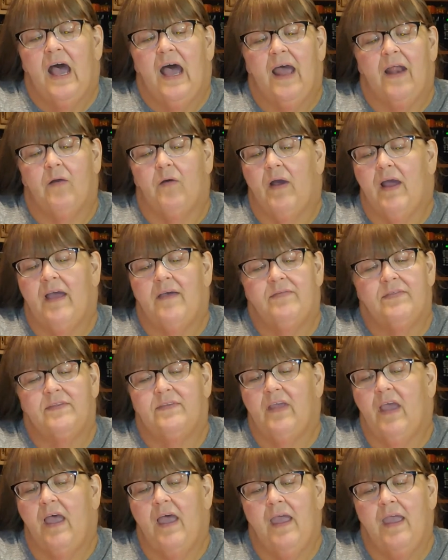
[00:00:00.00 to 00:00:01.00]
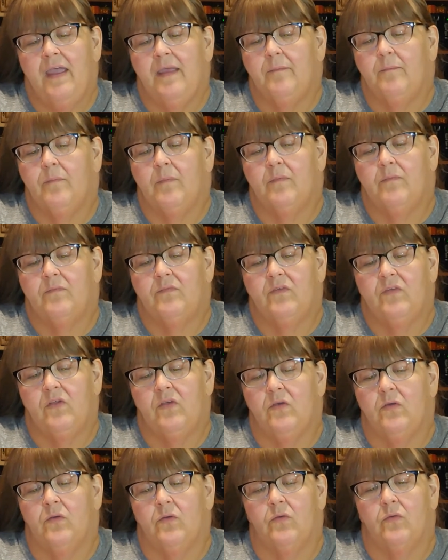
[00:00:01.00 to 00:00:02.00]
I don't have the time
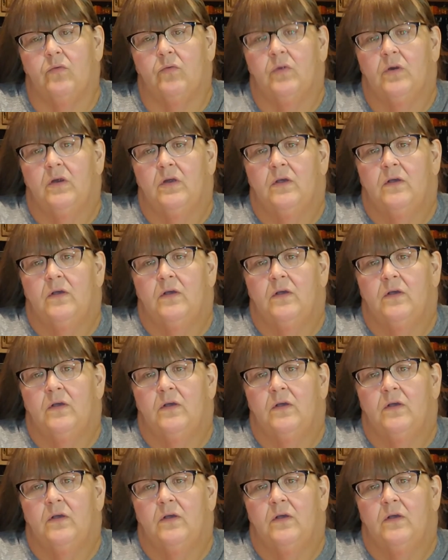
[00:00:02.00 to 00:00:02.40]
to,